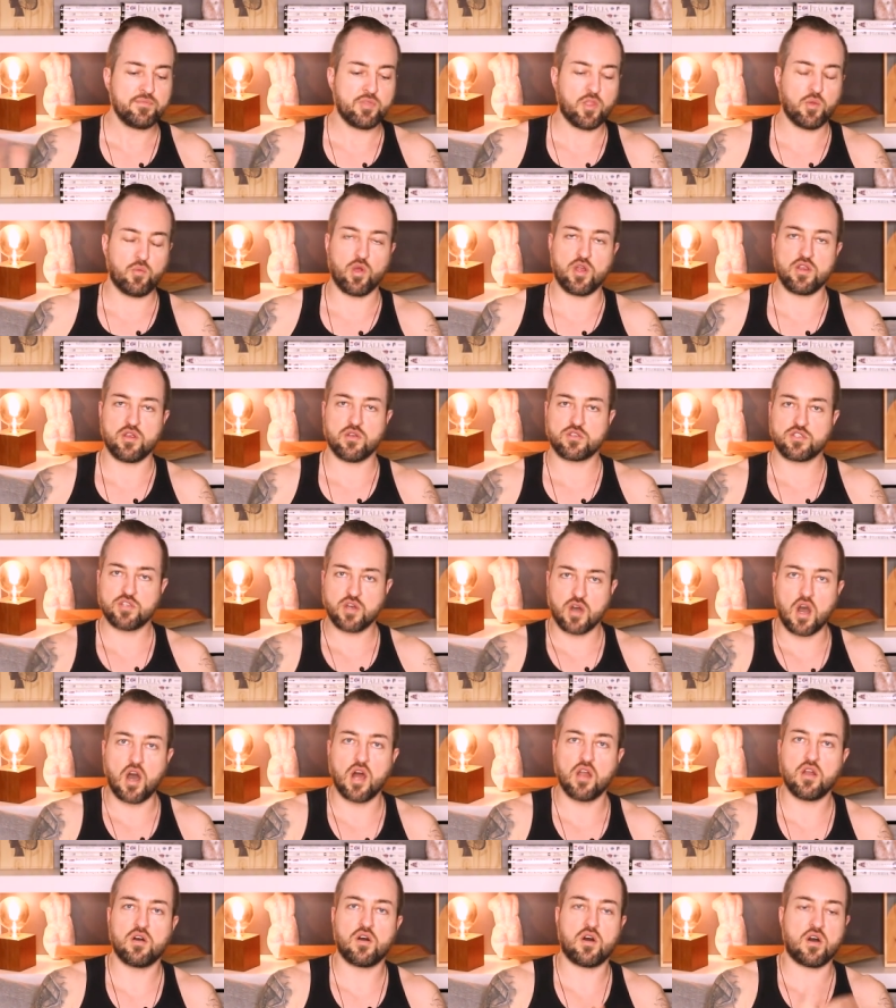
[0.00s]
where you're
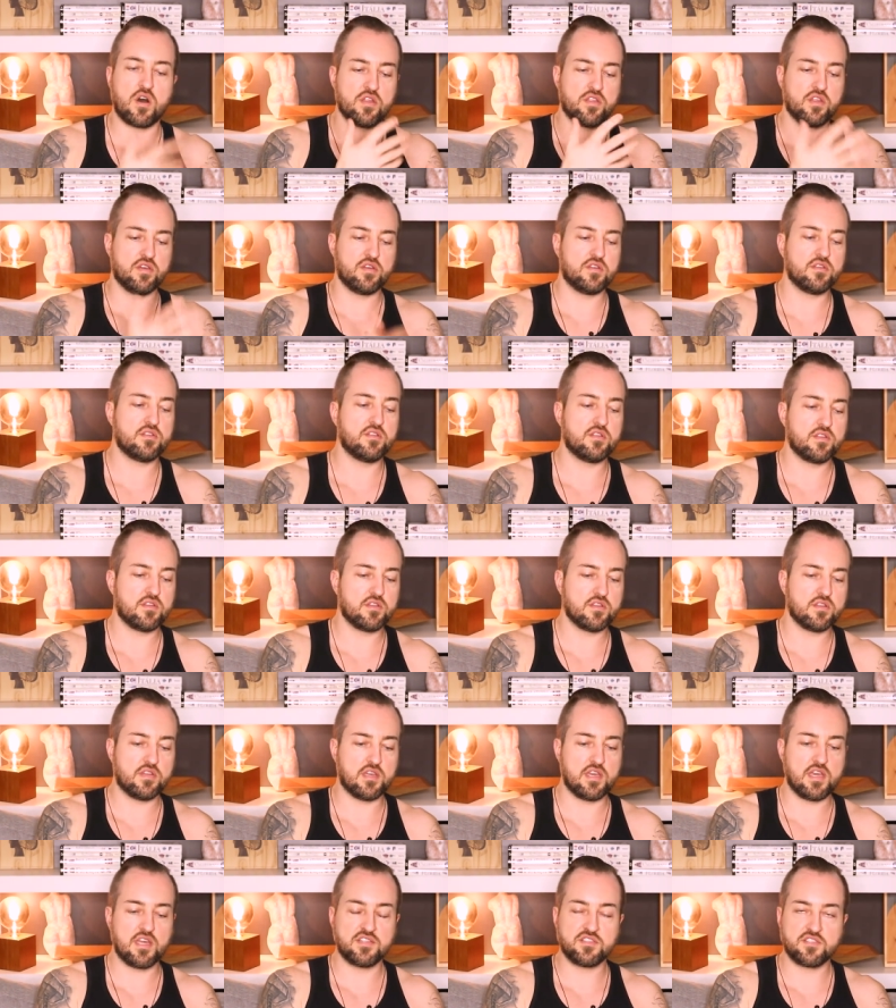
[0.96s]
taught all the
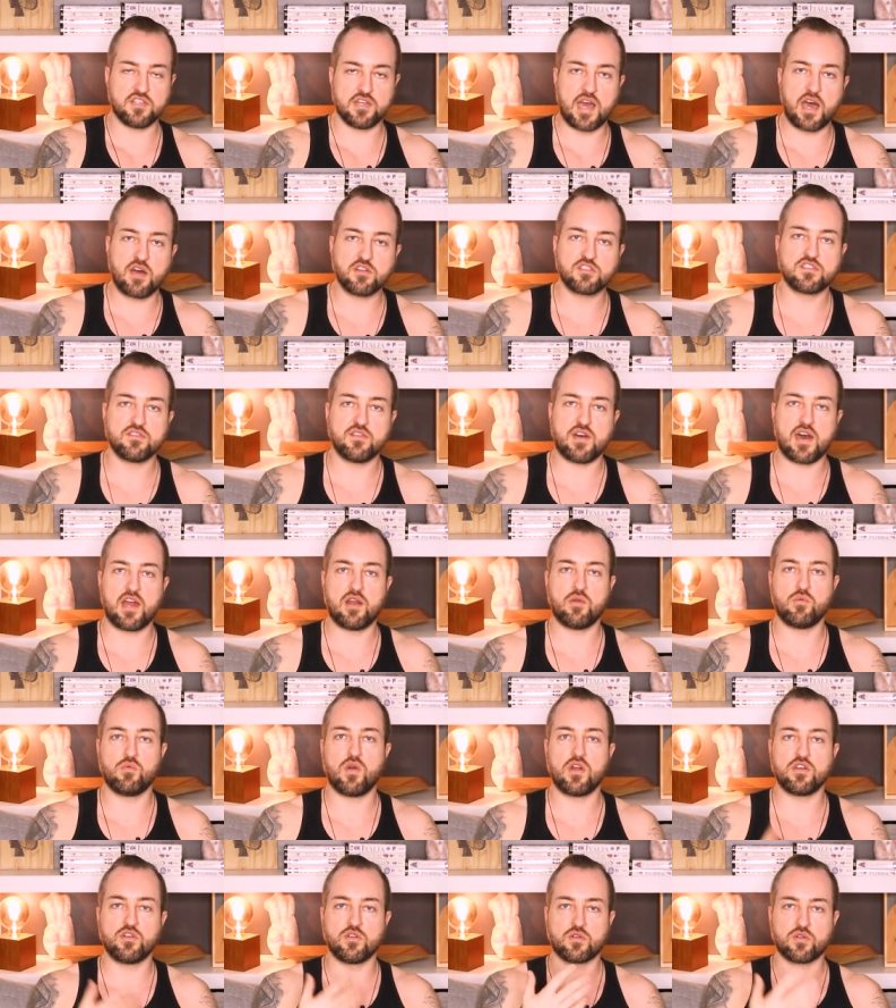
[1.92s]
ins and outs of how to
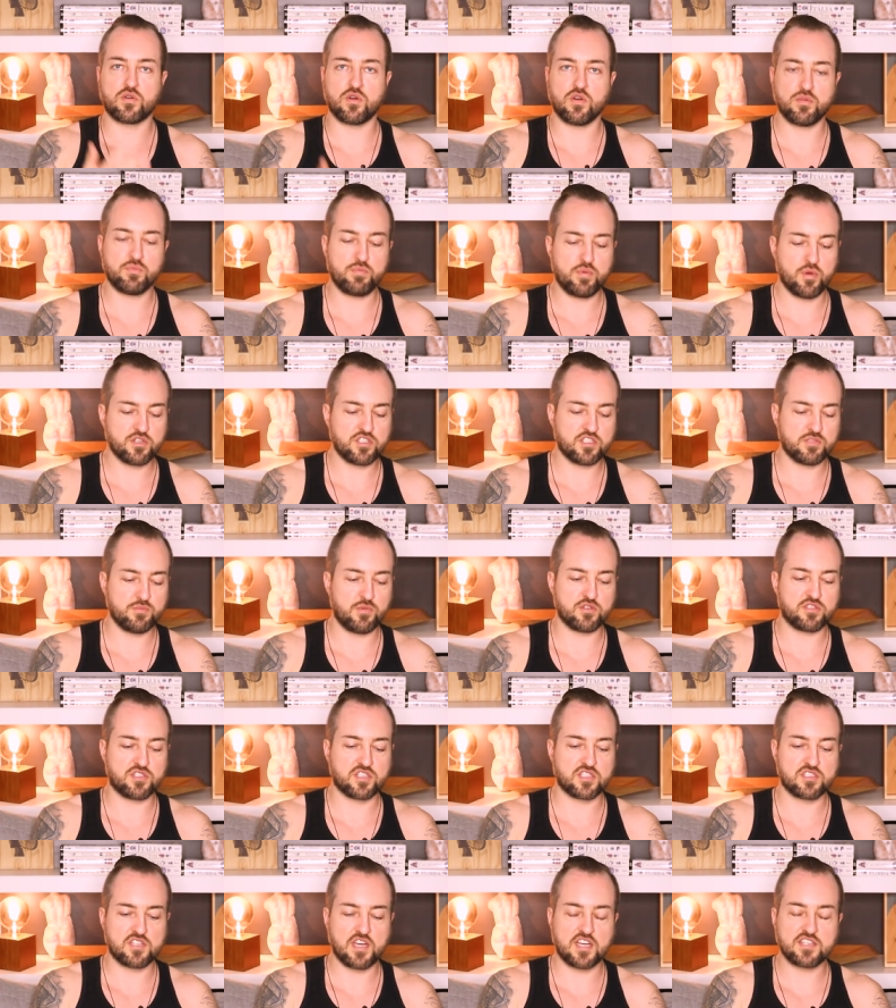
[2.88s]
run your cold approach the
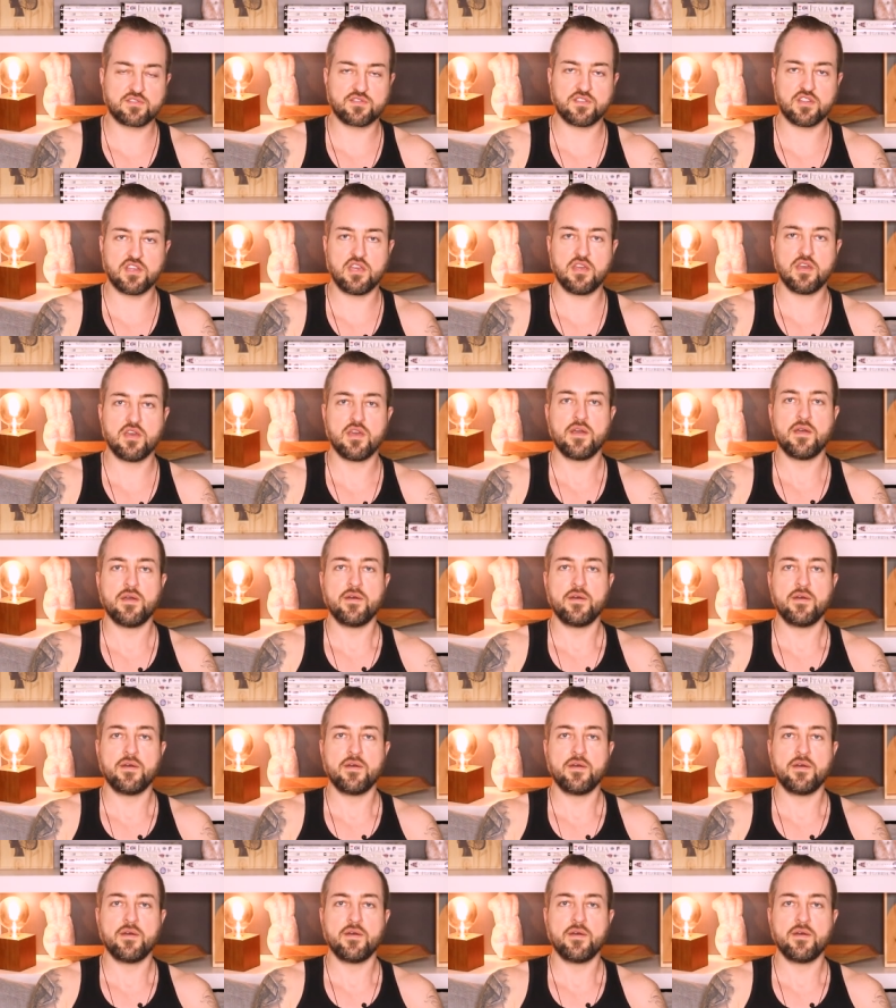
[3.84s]
most successfully.